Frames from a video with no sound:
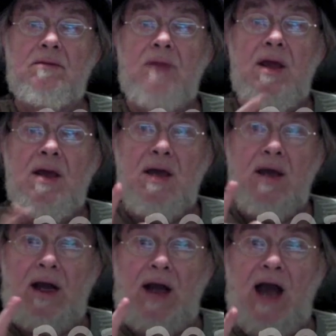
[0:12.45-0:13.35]

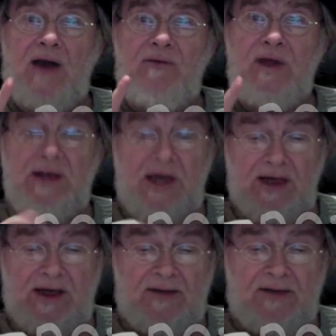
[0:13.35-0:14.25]
of
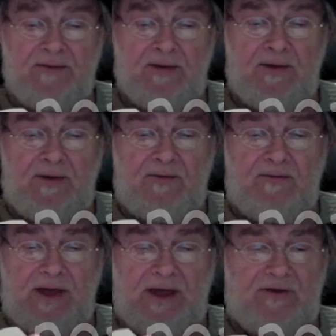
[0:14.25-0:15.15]
decision,
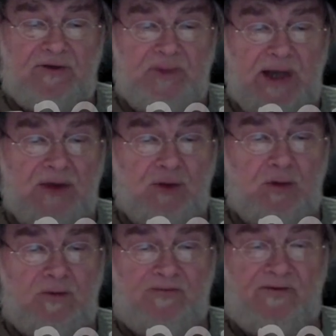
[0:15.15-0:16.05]
repelling
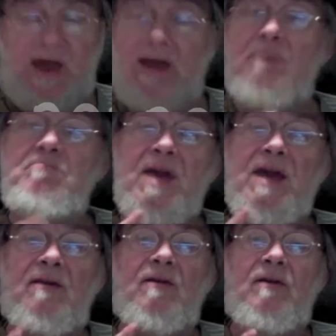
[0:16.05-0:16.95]

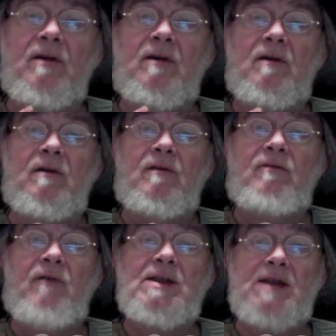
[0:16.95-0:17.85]
firmament, still
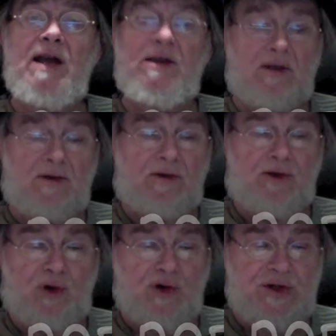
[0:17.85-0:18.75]

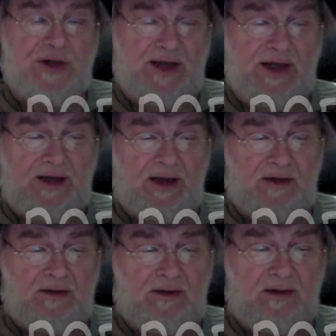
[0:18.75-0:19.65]
hanging to the
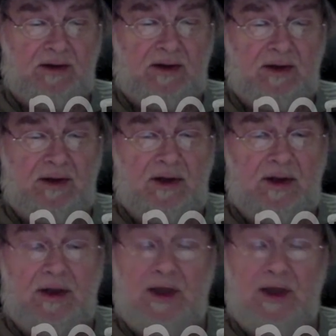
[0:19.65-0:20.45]
habit, oh, bathing